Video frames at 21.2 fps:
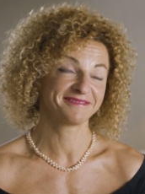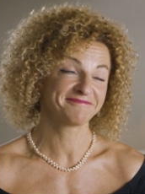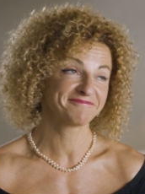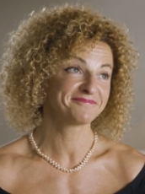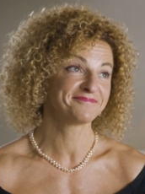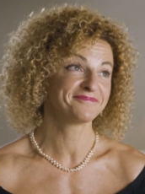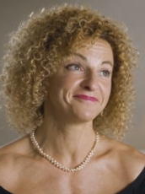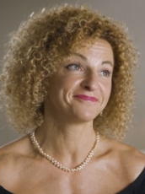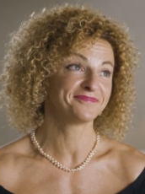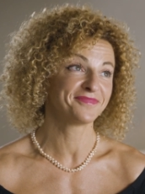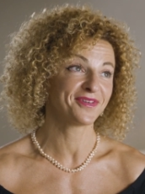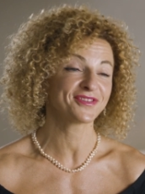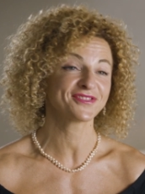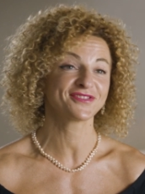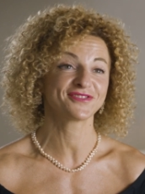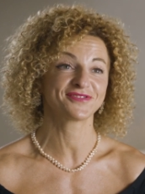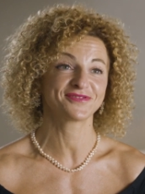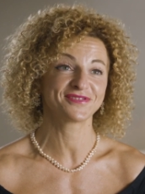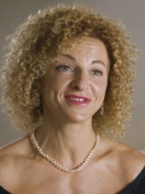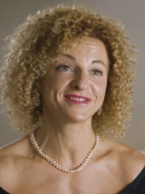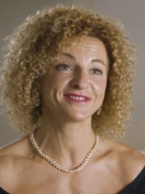
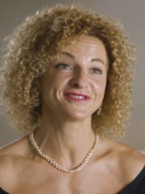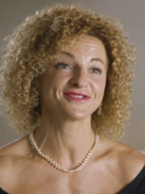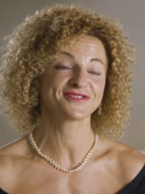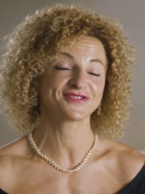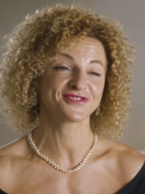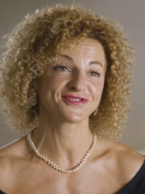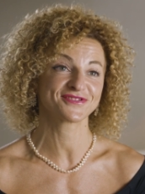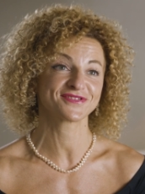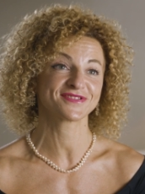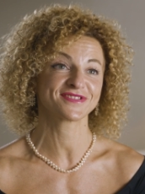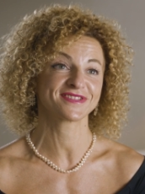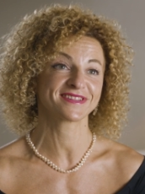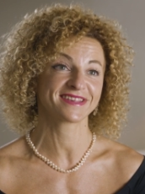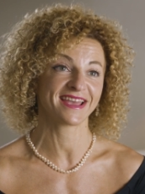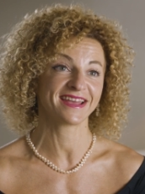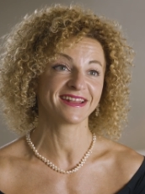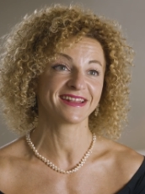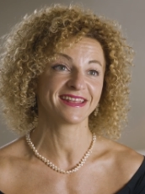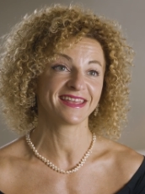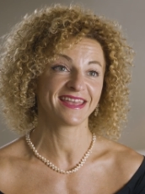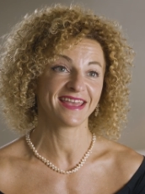most researchers
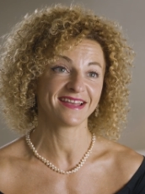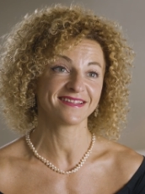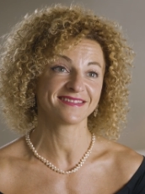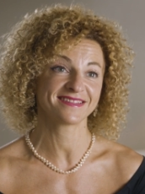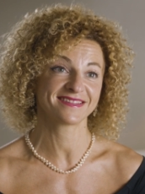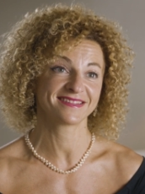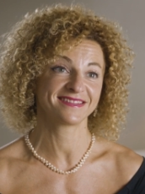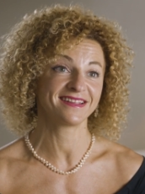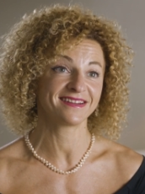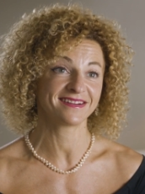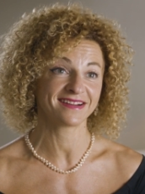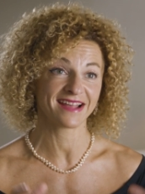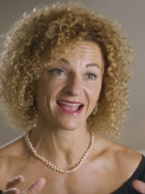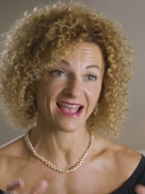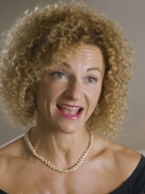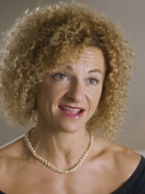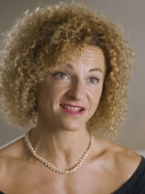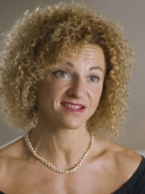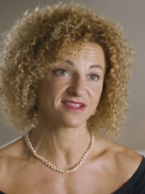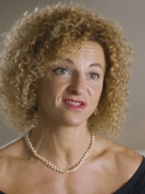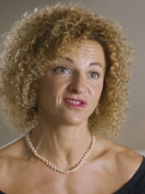can get their
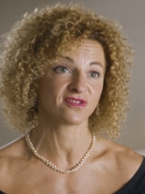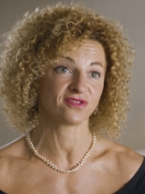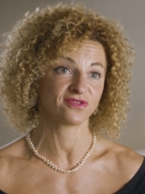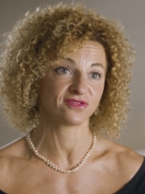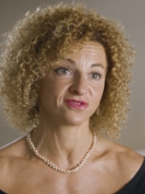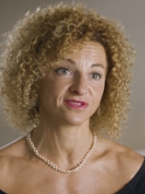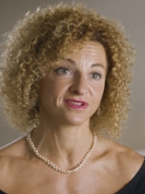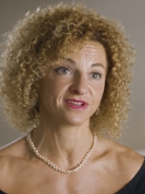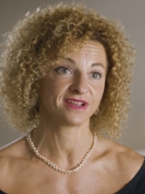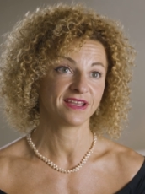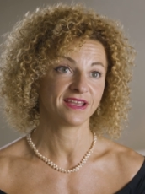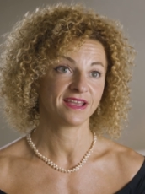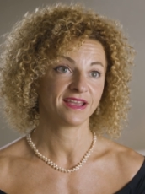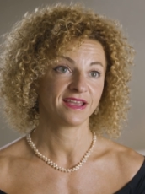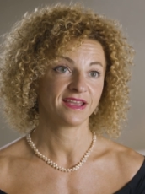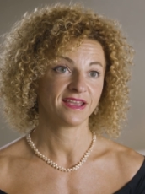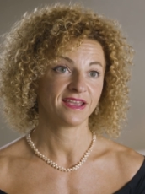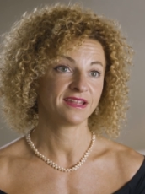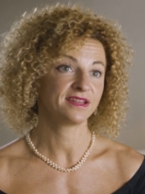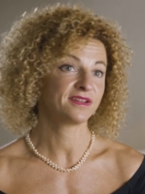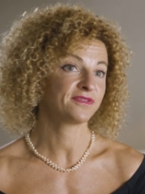hands on
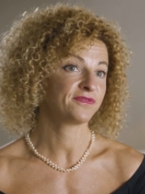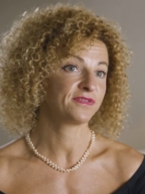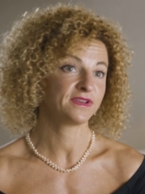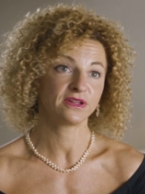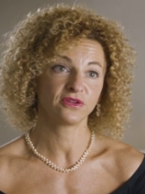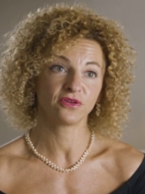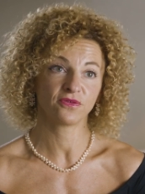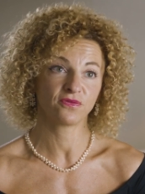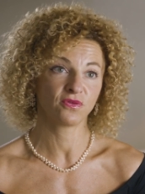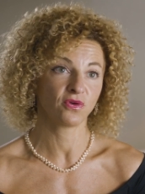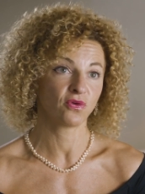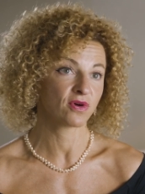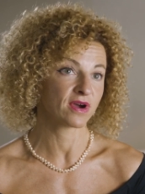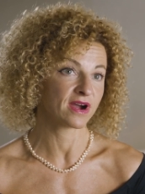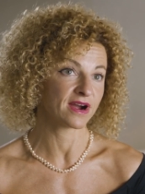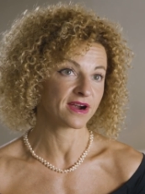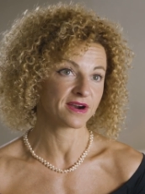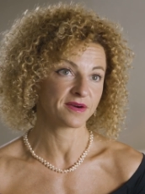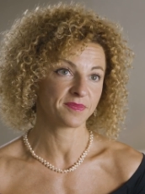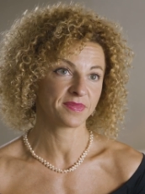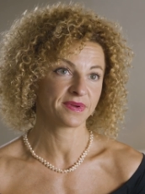in the field of low
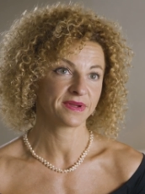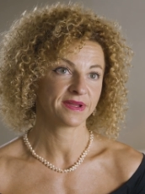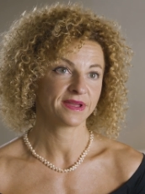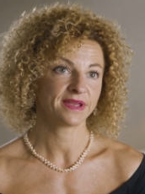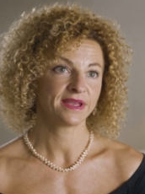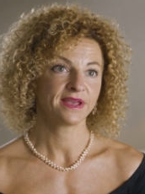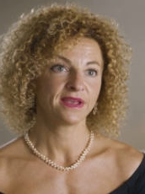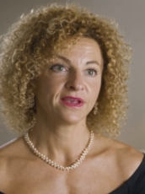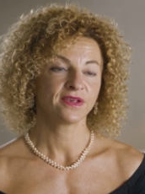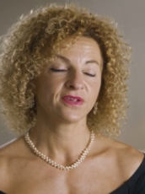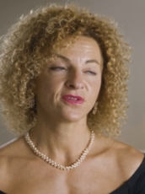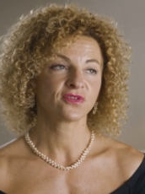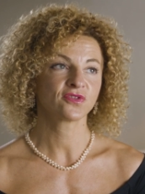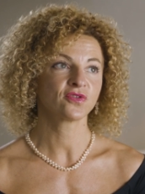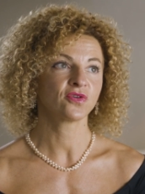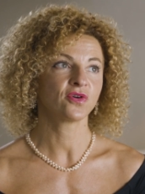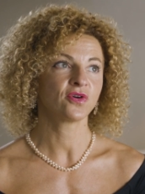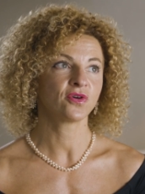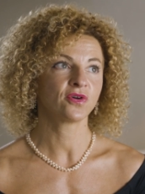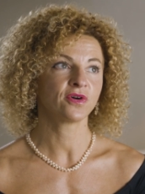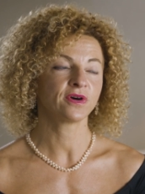carb.
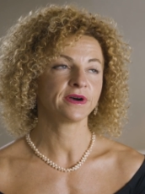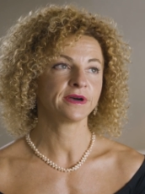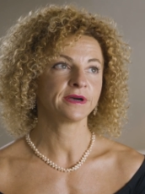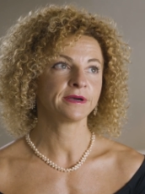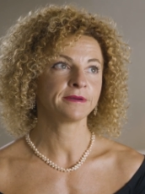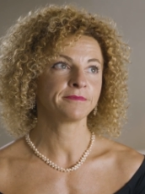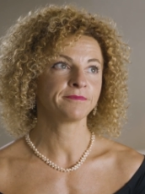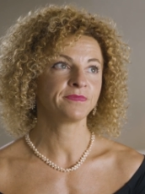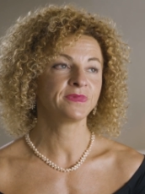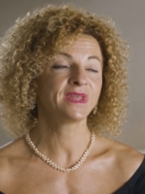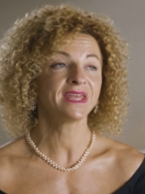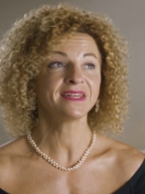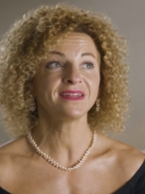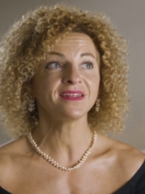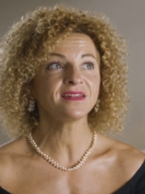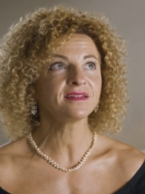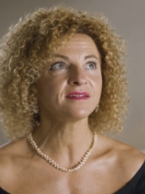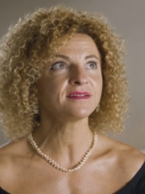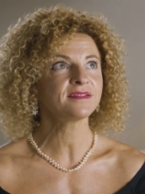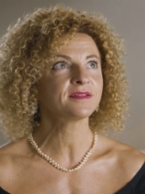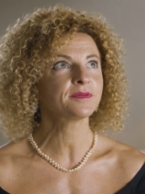So um, they
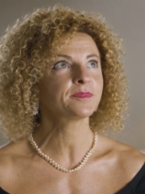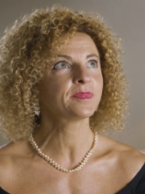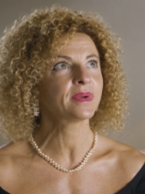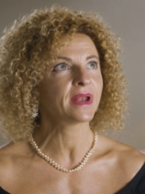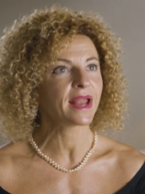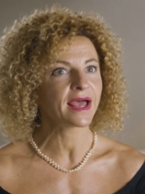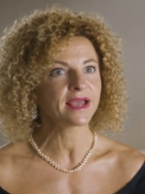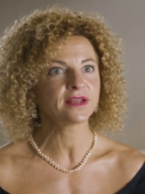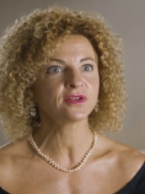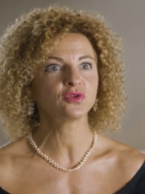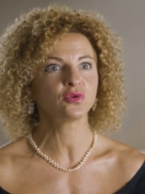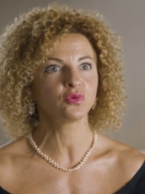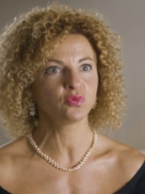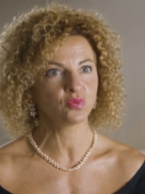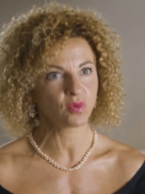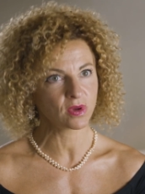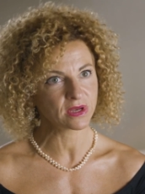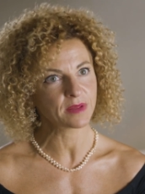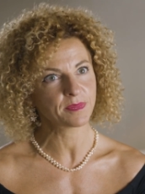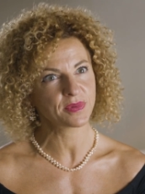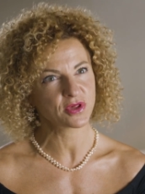didn't plan to
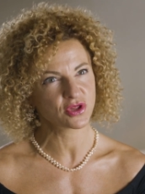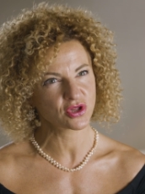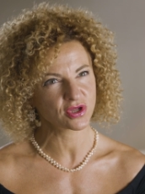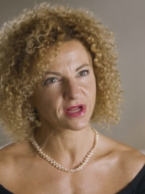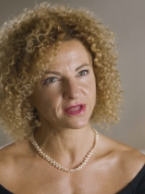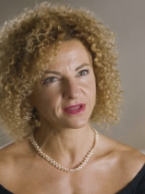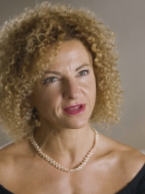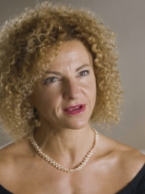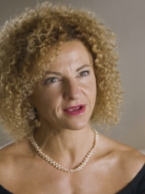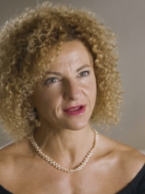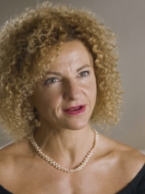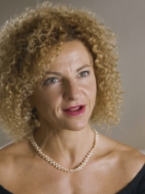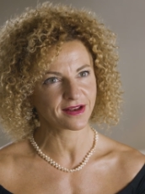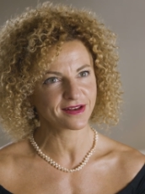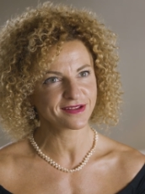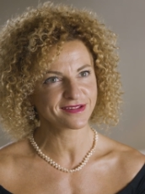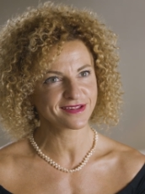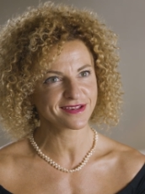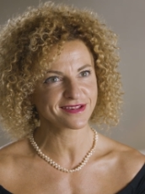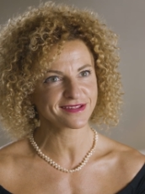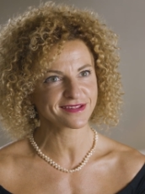do an epigenetic
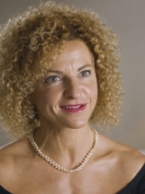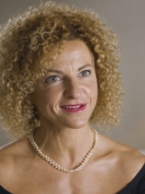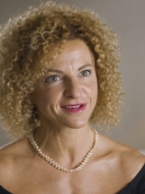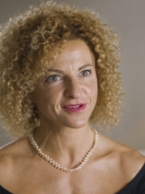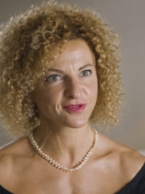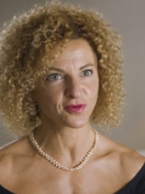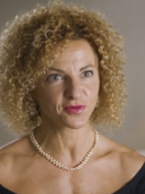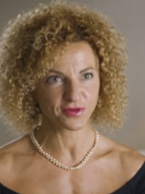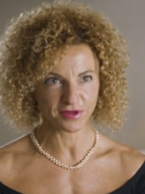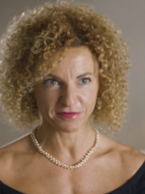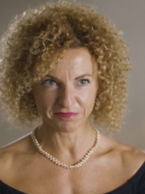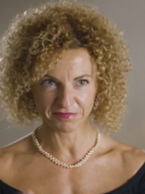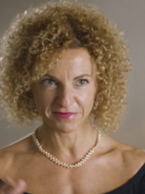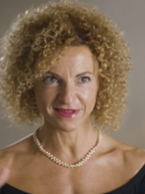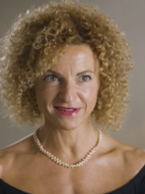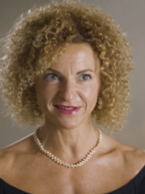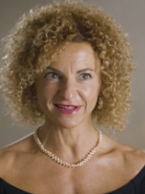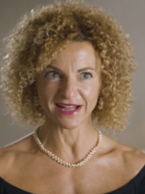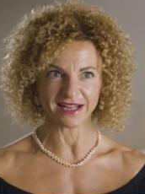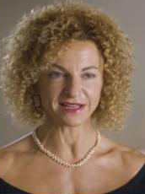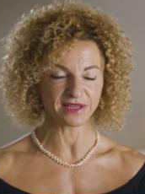analysis. So the, the
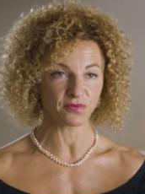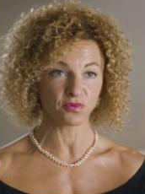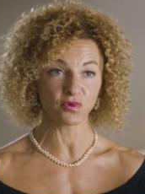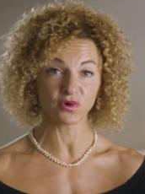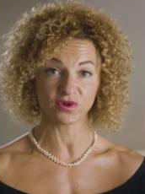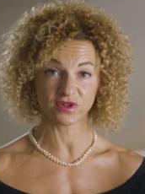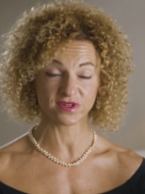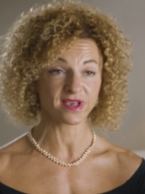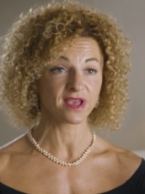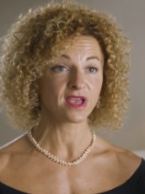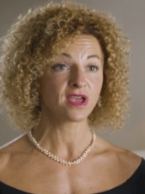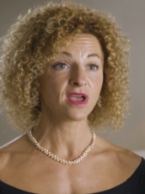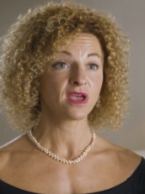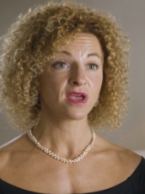study was